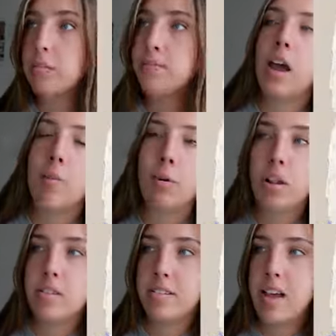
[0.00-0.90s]
and I put
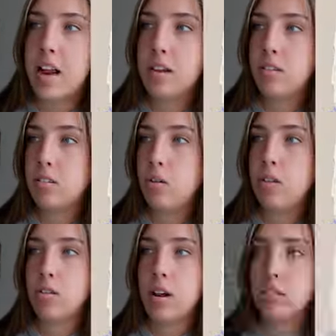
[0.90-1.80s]
in the status, so
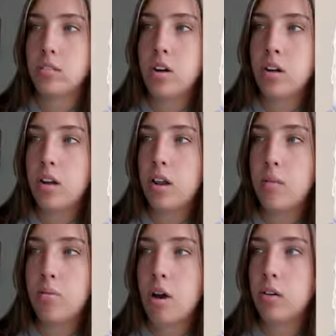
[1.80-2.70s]
either not started,
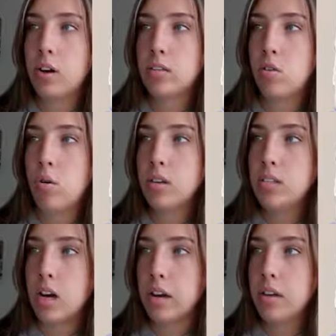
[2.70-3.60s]
in progress, or
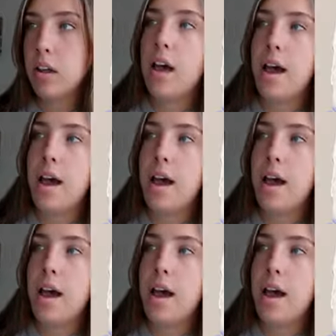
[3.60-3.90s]
done.